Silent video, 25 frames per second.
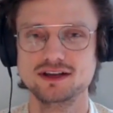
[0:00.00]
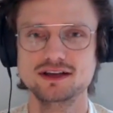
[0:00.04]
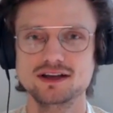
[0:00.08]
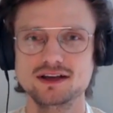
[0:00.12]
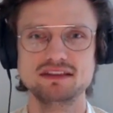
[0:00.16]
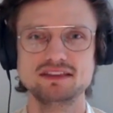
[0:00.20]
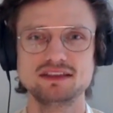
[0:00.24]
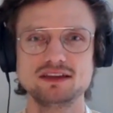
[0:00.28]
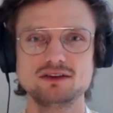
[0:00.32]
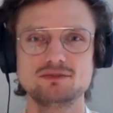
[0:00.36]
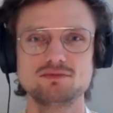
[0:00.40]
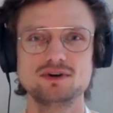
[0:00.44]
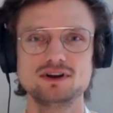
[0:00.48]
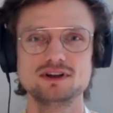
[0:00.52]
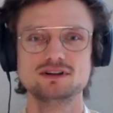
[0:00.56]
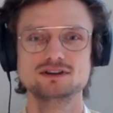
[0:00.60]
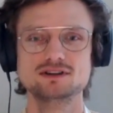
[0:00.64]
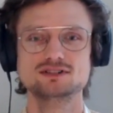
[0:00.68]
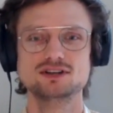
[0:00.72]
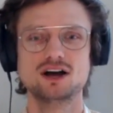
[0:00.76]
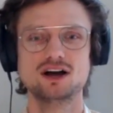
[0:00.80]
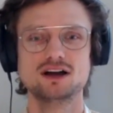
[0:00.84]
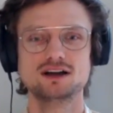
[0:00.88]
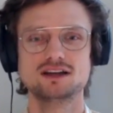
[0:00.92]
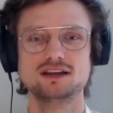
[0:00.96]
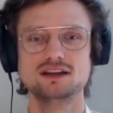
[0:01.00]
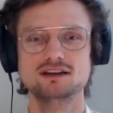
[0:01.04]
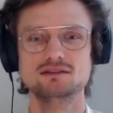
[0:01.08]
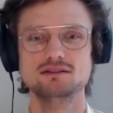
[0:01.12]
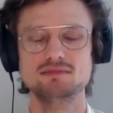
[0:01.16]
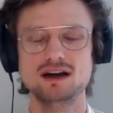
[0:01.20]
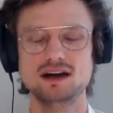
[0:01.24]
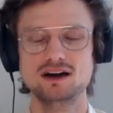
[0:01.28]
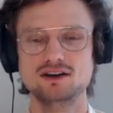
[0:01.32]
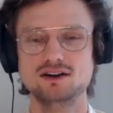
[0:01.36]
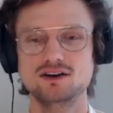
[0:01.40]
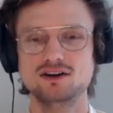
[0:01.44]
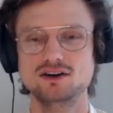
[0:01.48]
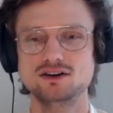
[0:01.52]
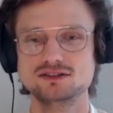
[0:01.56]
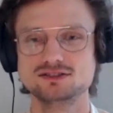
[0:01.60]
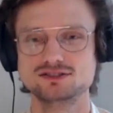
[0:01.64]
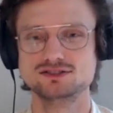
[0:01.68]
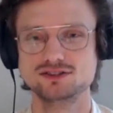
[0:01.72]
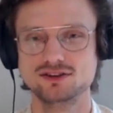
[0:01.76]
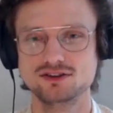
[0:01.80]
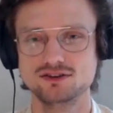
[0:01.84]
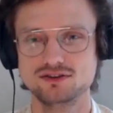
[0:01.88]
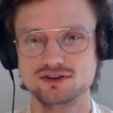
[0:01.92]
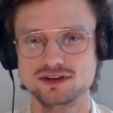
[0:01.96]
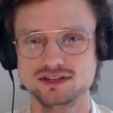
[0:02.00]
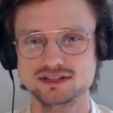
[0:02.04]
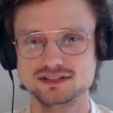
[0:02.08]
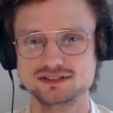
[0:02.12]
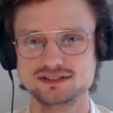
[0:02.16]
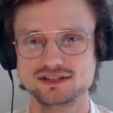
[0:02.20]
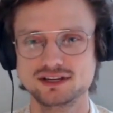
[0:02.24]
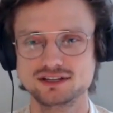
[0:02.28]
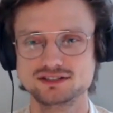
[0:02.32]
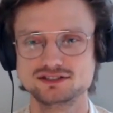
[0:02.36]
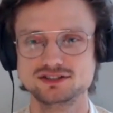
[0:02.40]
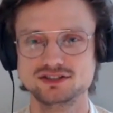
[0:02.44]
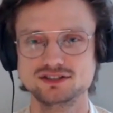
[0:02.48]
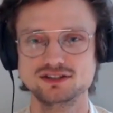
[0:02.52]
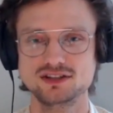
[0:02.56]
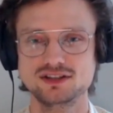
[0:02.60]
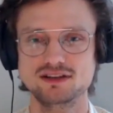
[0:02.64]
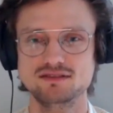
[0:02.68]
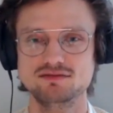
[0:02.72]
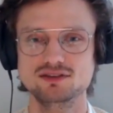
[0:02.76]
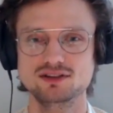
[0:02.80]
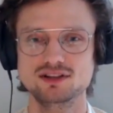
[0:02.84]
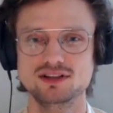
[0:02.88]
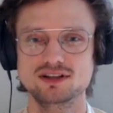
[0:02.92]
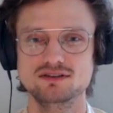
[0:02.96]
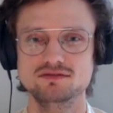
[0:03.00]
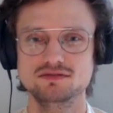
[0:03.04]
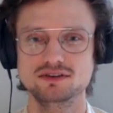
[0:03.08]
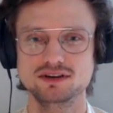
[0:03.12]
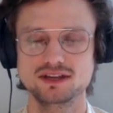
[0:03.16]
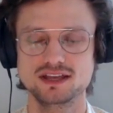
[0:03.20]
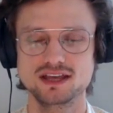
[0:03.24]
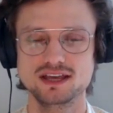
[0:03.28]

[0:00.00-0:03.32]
I yeah. think what you're talking about also is such a level of